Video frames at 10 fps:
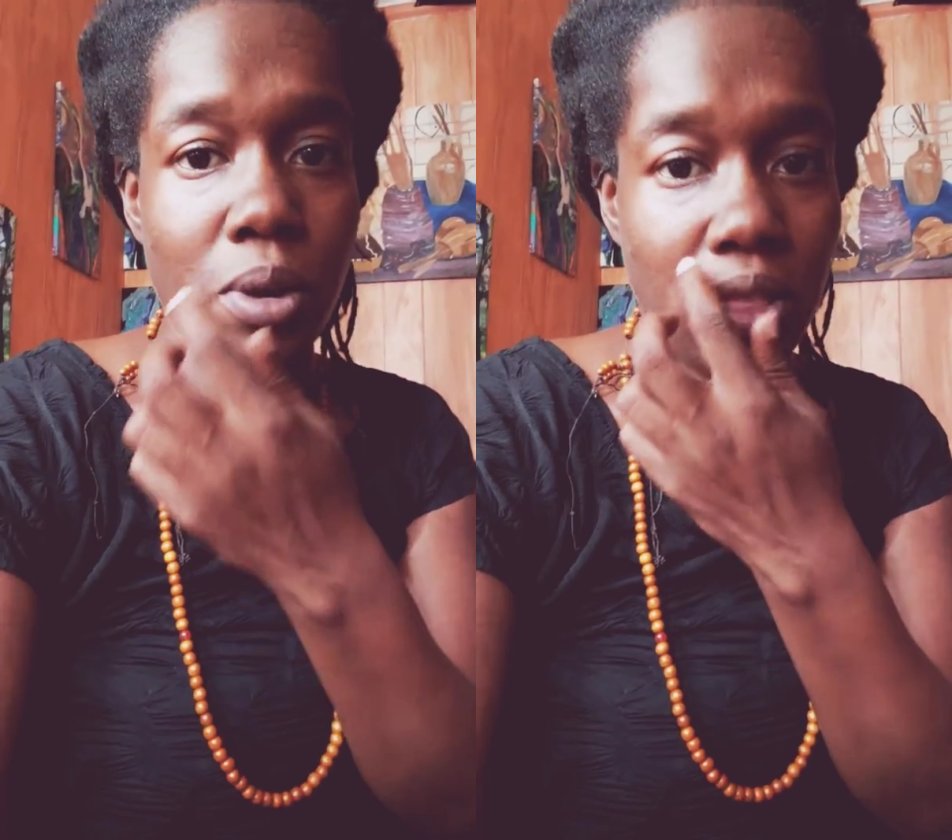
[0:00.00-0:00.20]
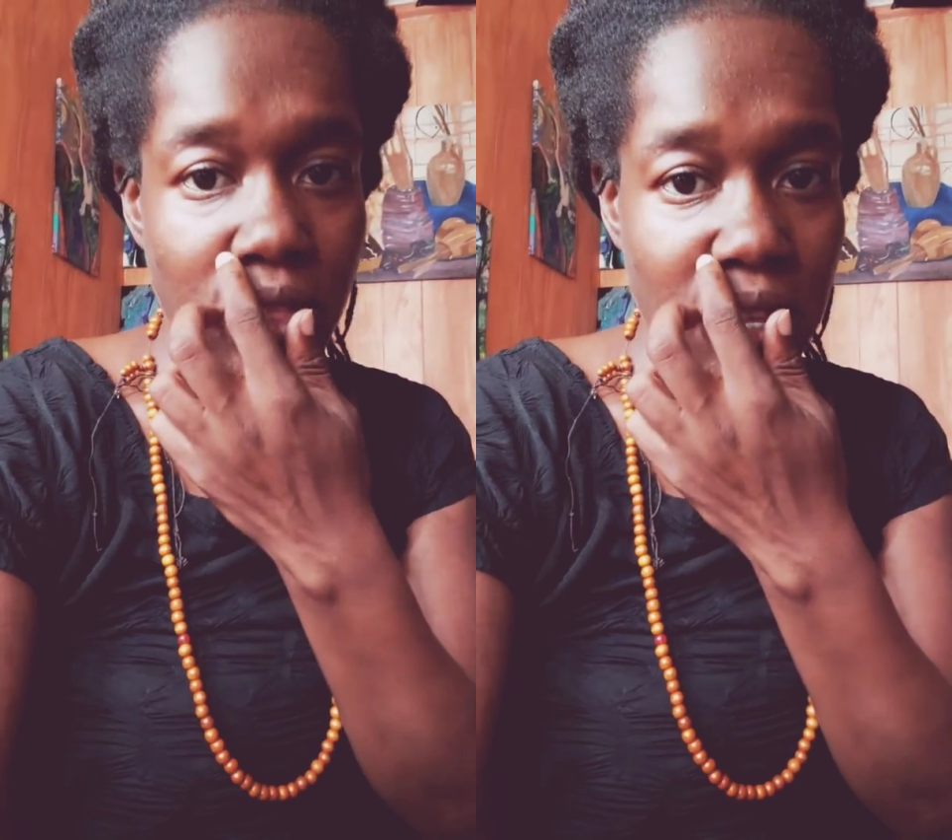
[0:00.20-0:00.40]

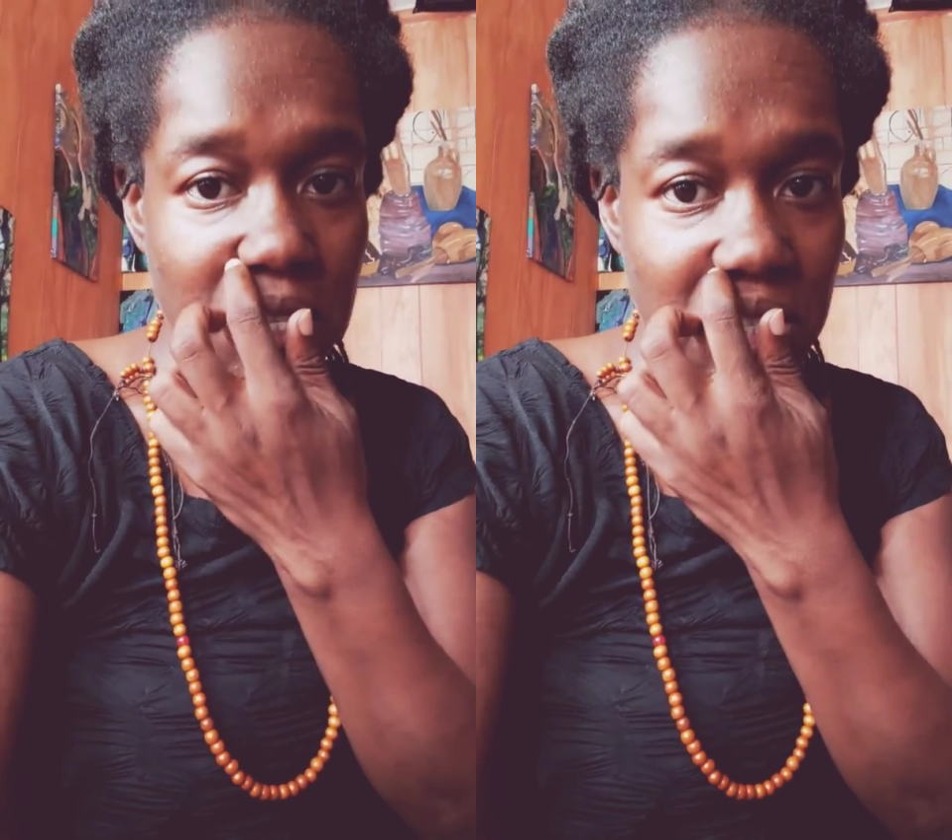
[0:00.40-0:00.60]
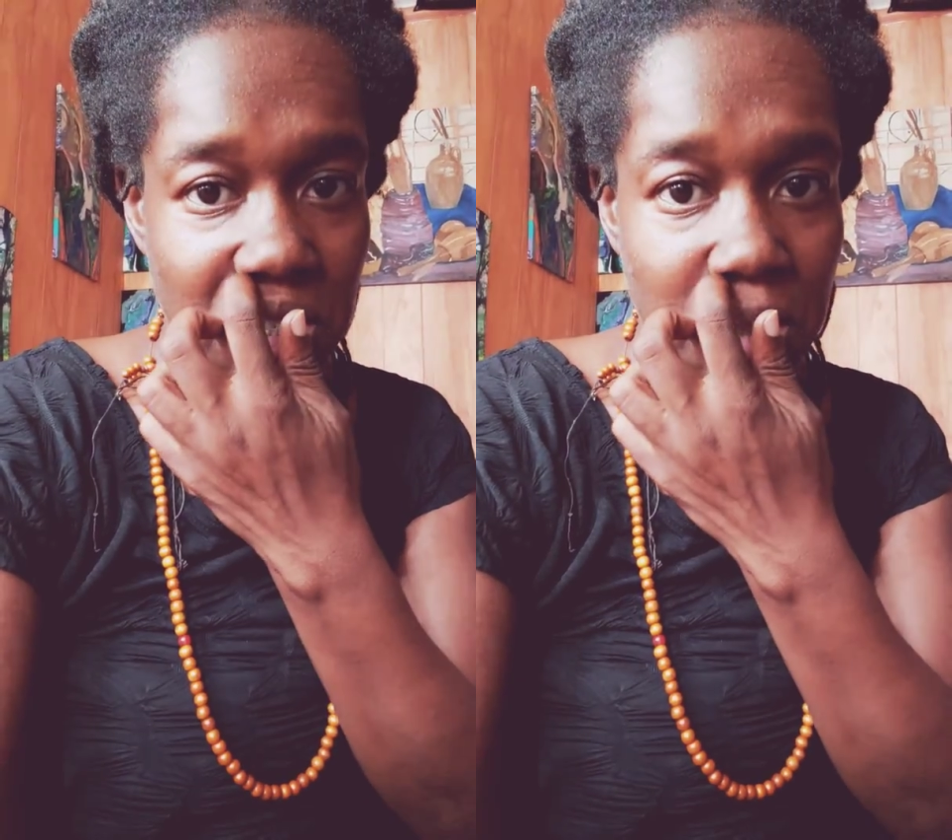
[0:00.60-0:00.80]
one of the
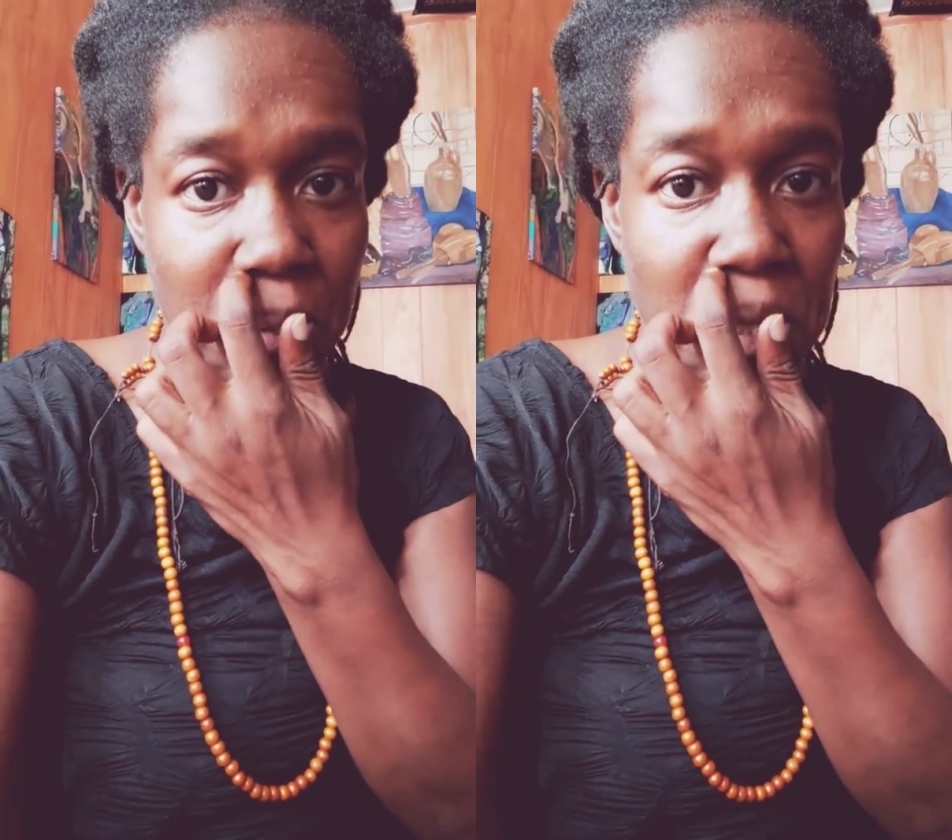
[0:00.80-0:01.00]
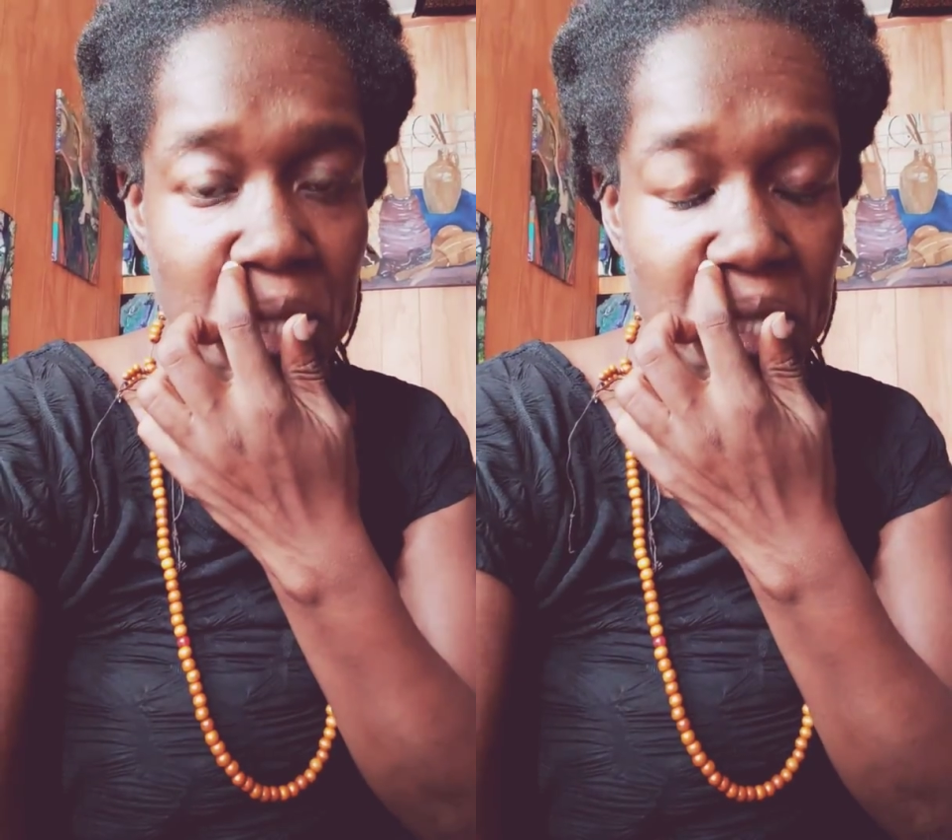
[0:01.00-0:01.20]
things that she
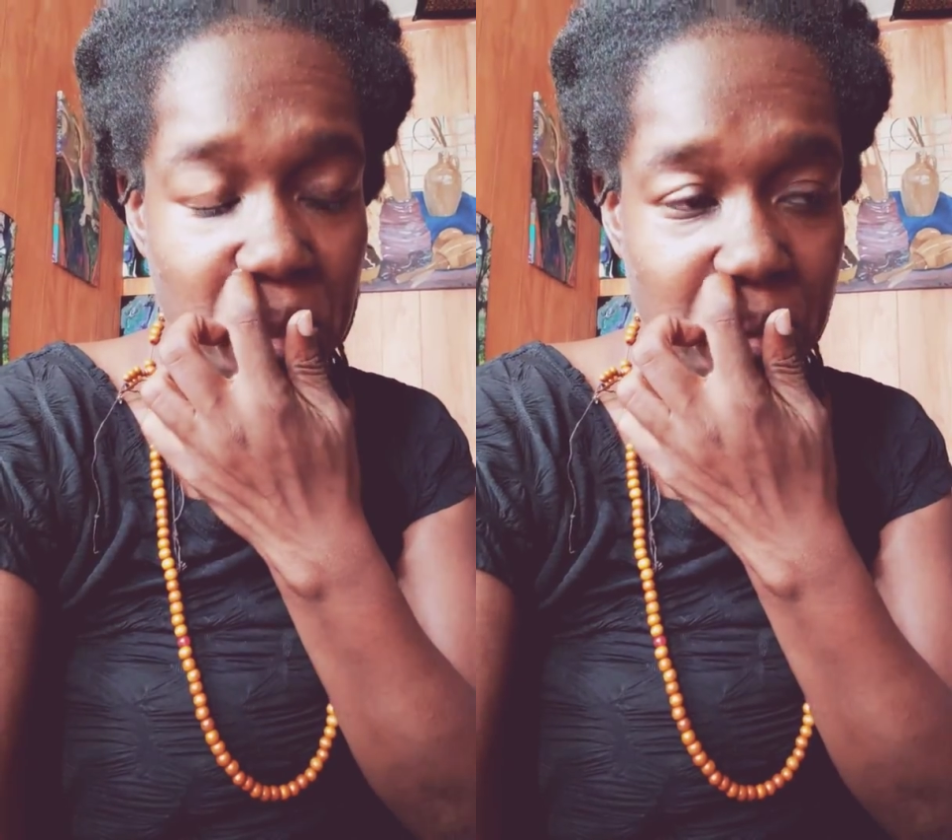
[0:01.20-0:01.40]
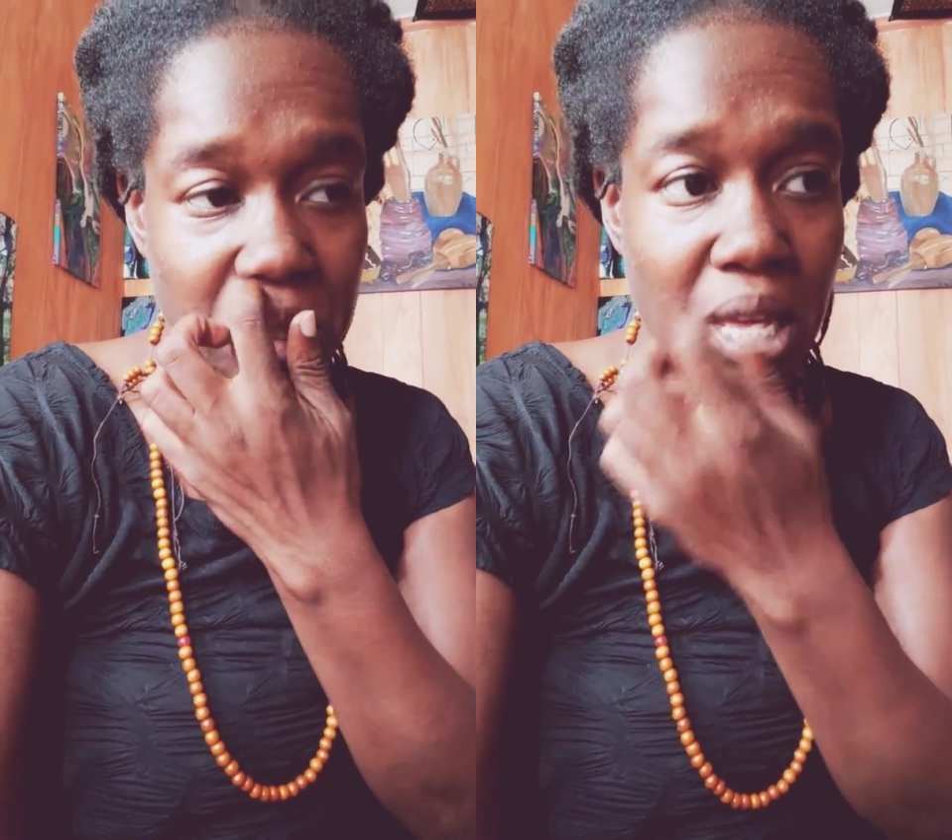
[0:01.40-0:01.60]
mentioned
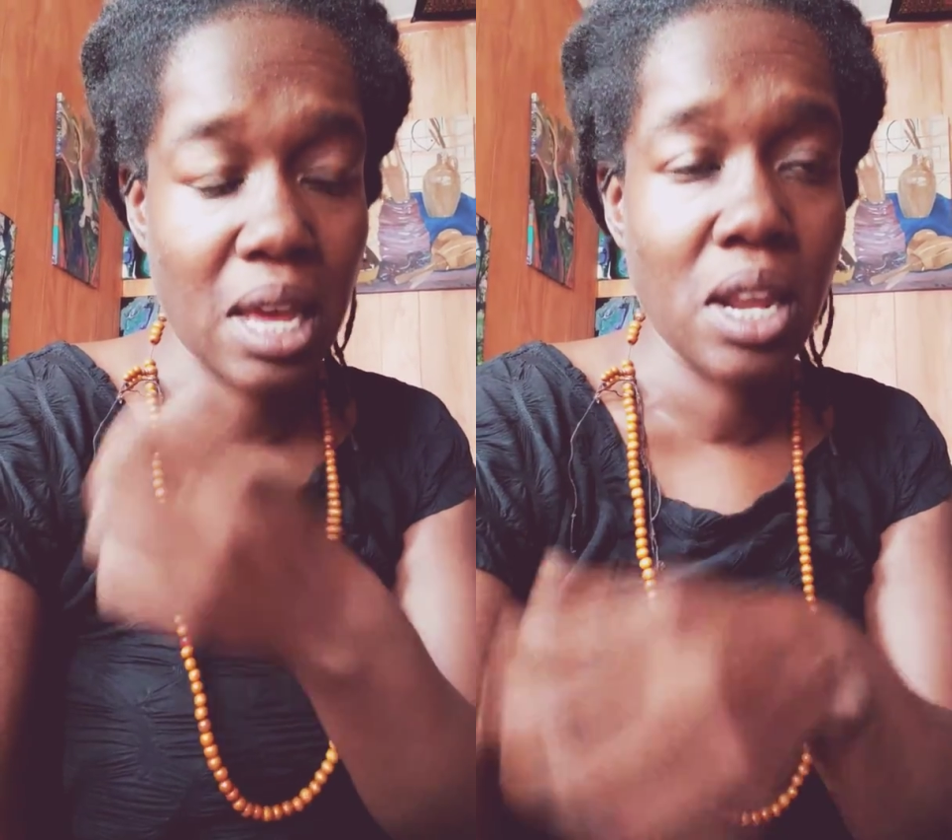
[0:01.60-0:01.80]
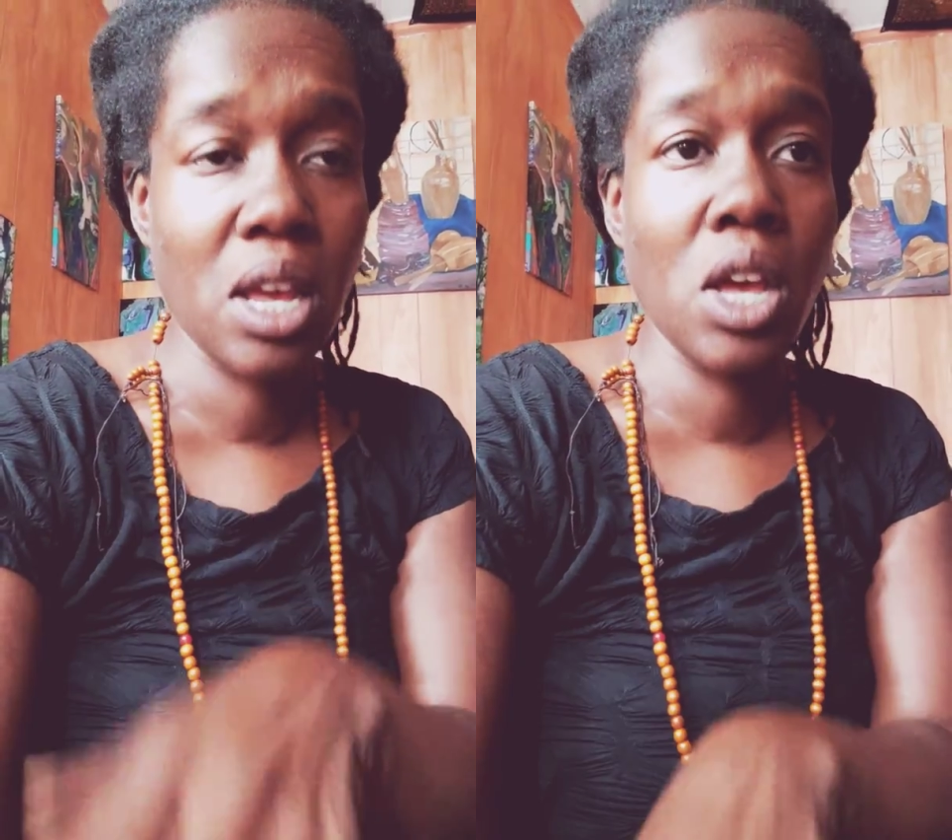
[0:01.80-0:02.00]
is that